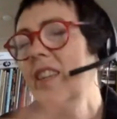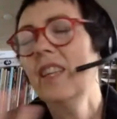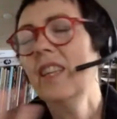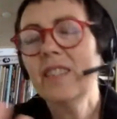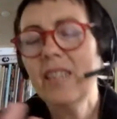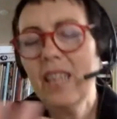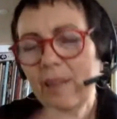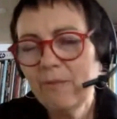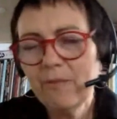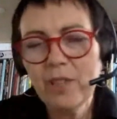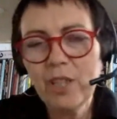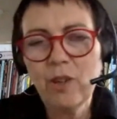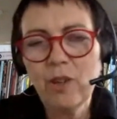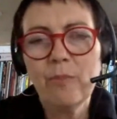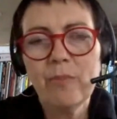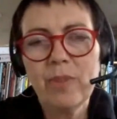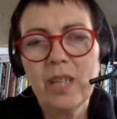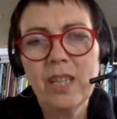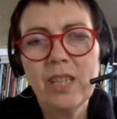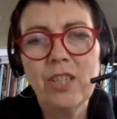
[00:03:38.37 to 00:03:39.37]
every
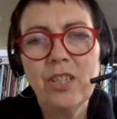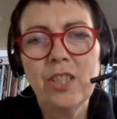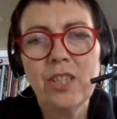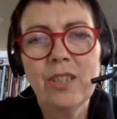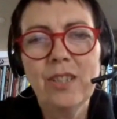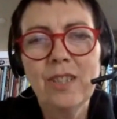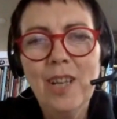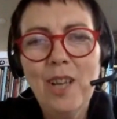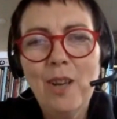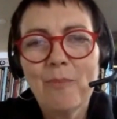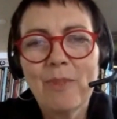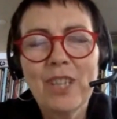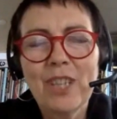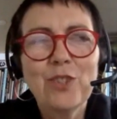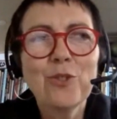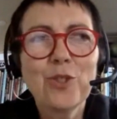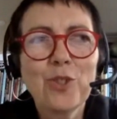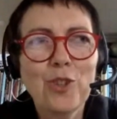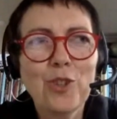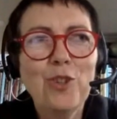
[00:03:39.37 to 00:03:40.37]
combination, but there's
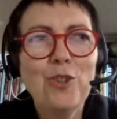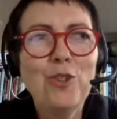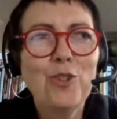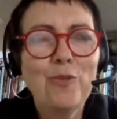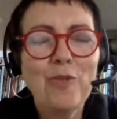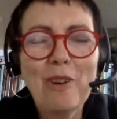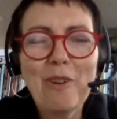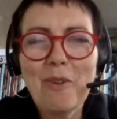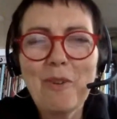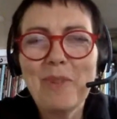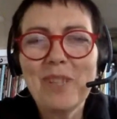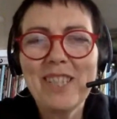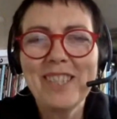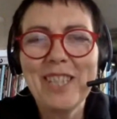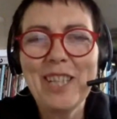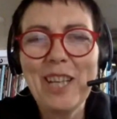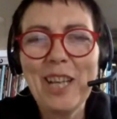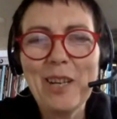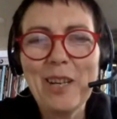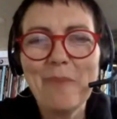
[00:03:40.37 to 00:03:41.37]
also huge
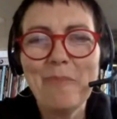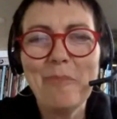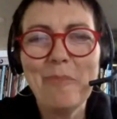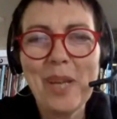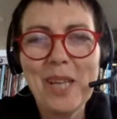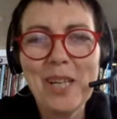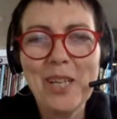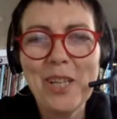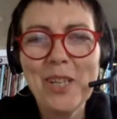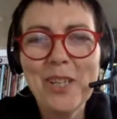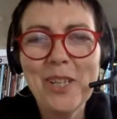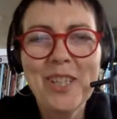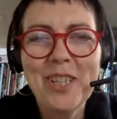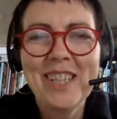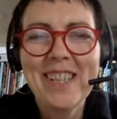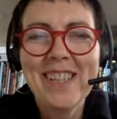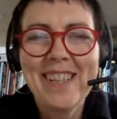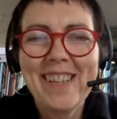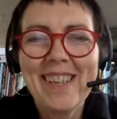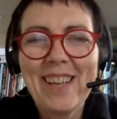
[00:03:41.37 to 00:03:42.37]
variability in opinion
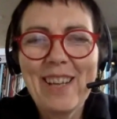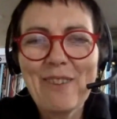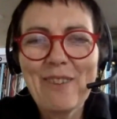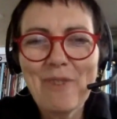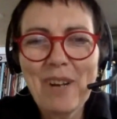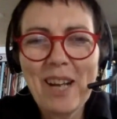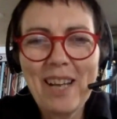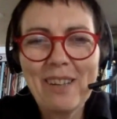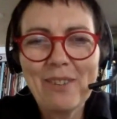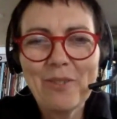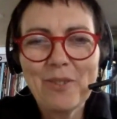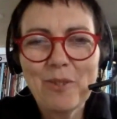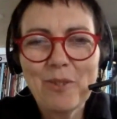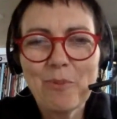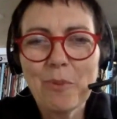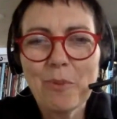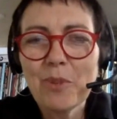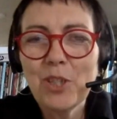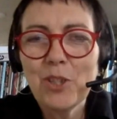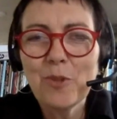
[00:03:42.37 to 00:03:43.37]
around what
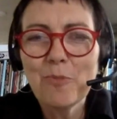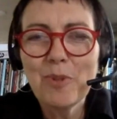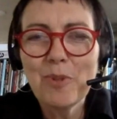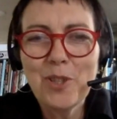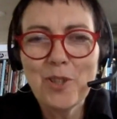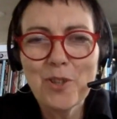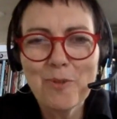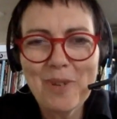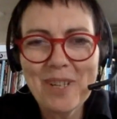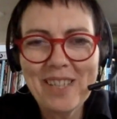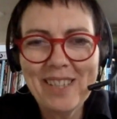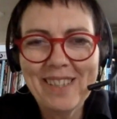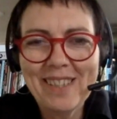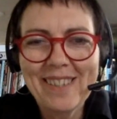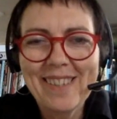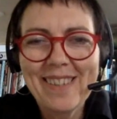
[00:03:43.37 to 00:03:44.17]
we should be doing.